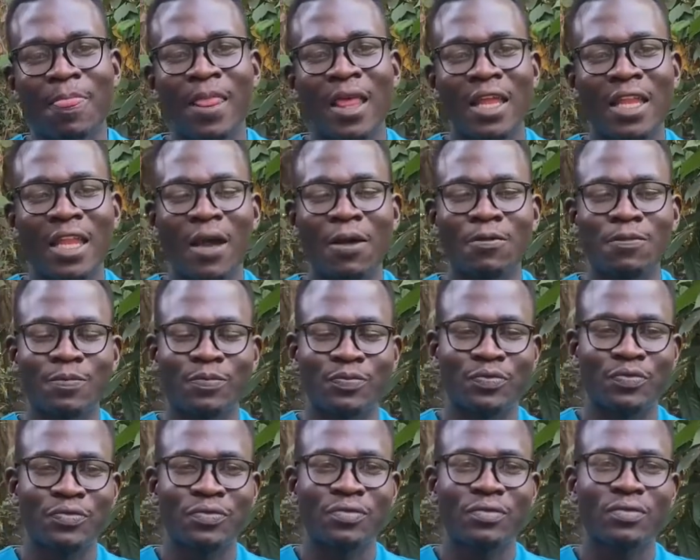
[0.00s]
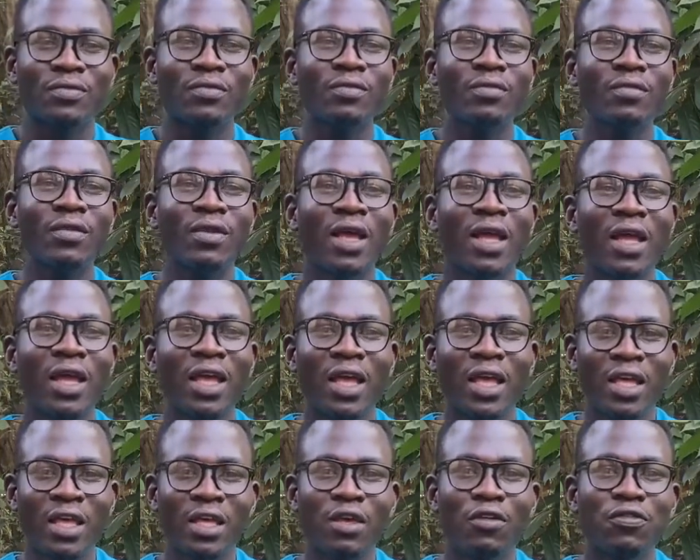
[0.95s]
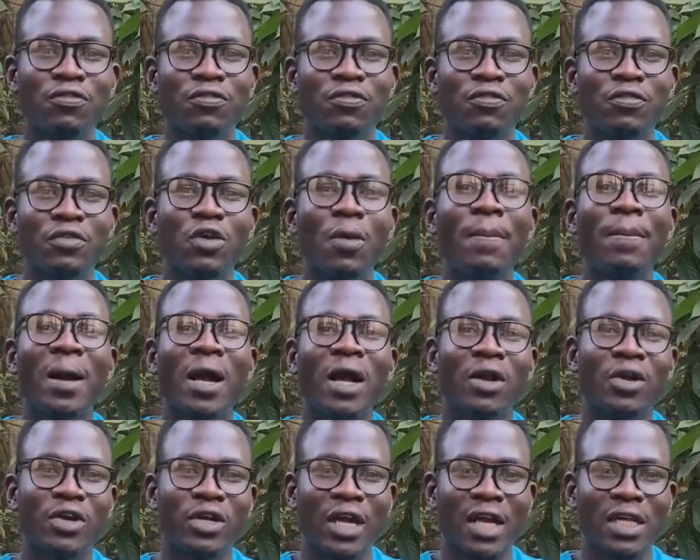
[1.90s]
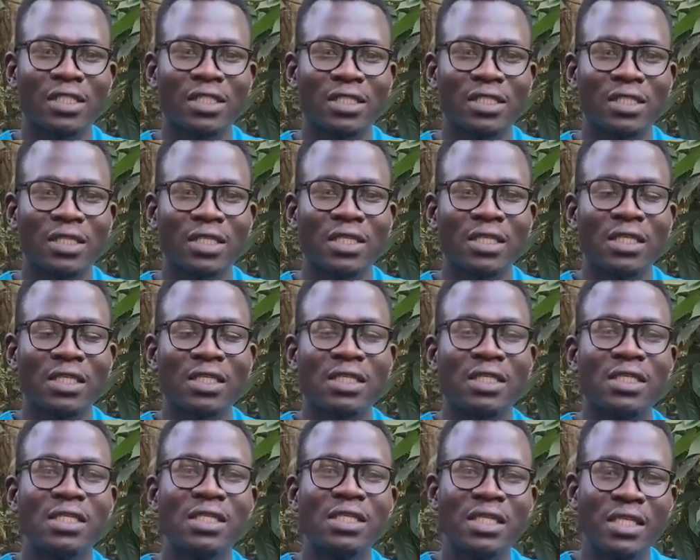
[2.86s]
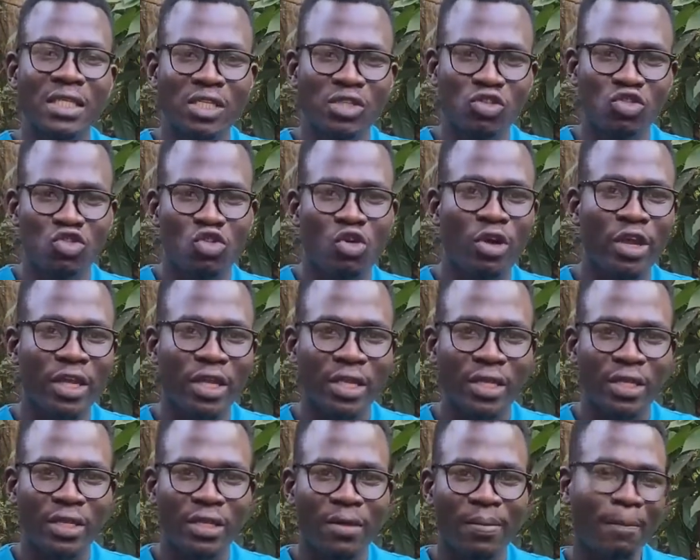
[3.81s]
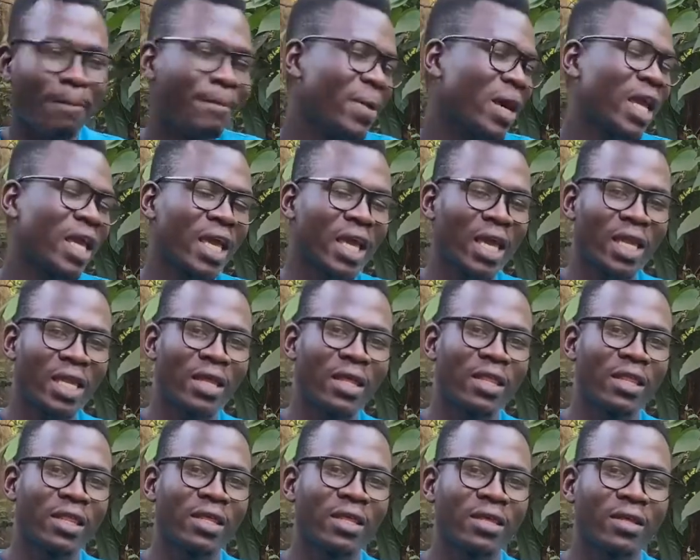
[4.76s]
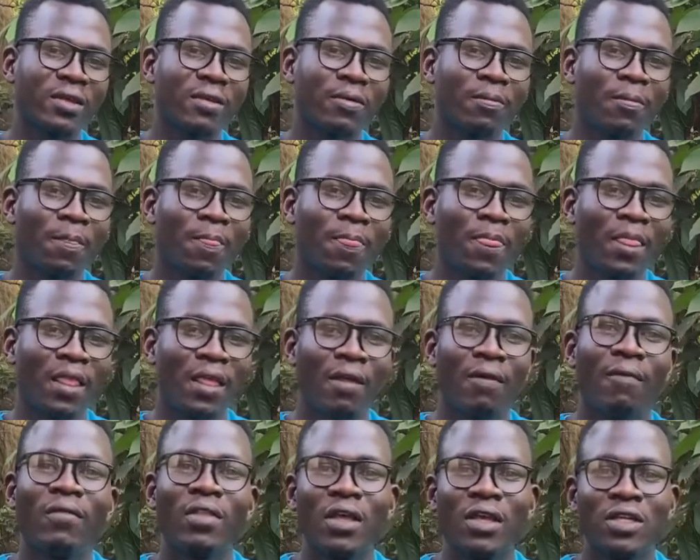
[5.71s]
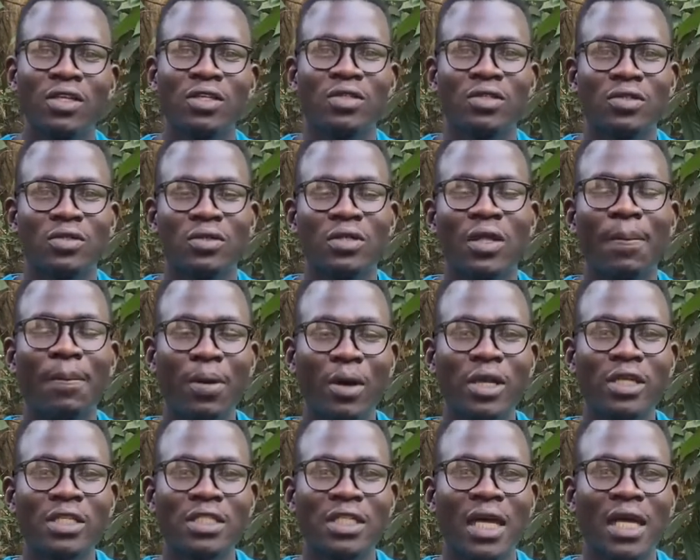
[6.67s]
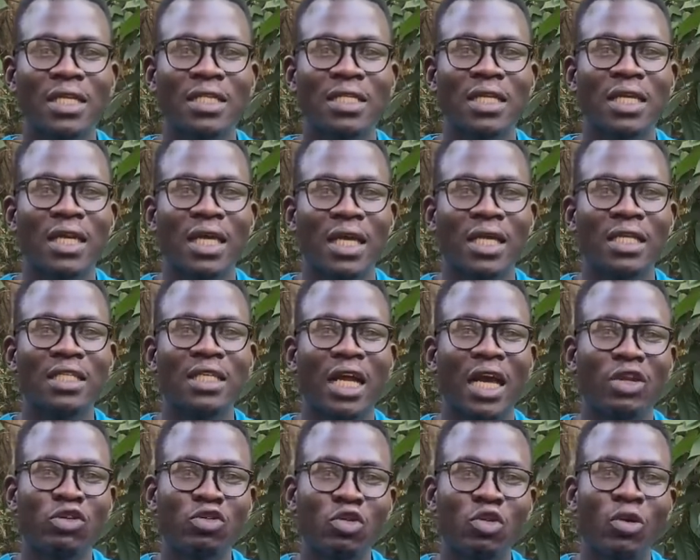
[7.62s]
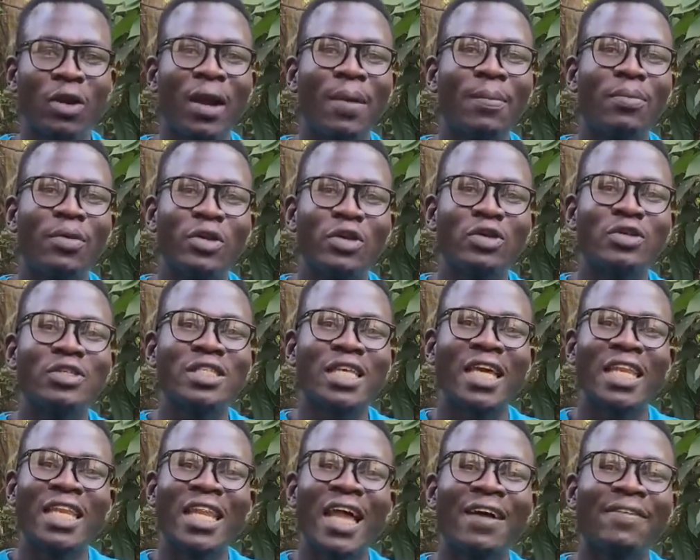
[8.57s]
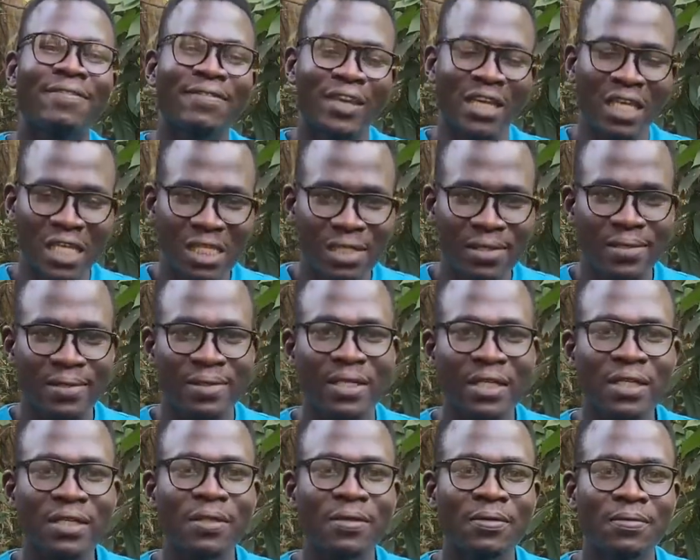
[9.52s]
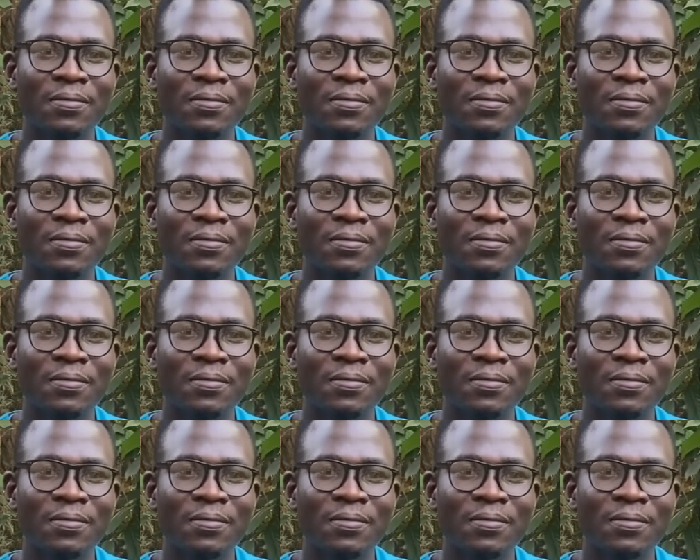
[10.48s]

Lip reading: Now, if your pancreas is destroyed by anything to the point that it can no longer produce enough insulin,